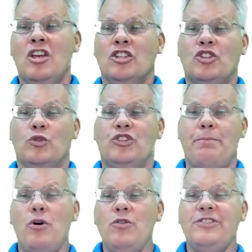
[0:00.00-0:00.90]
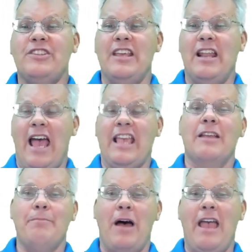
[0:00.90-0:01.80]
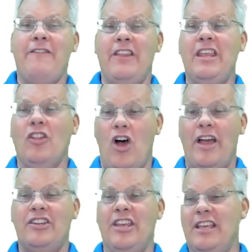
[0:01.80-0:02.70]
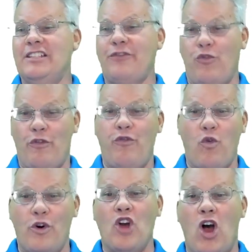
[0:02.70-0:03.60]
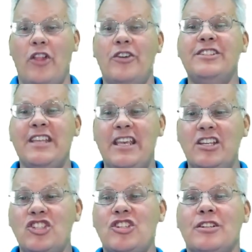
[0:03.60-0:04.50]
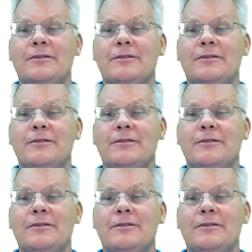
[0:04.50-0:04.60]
So suppose that I can buy Vinny lattes for $4 each.